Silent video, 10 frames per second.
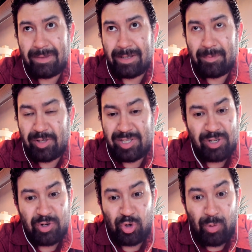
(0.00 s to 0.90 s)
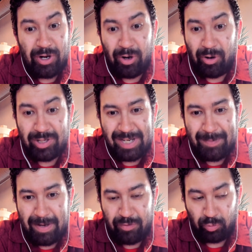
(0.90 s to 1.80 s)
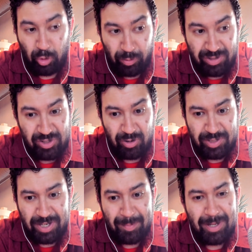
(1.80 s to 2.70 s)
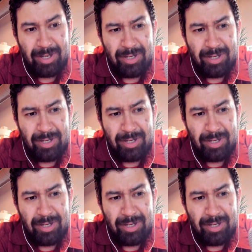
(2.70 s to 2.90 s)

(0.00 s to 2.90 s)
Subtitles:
the Ontario Reign a hard time. He gave the Roadrunners a hard time.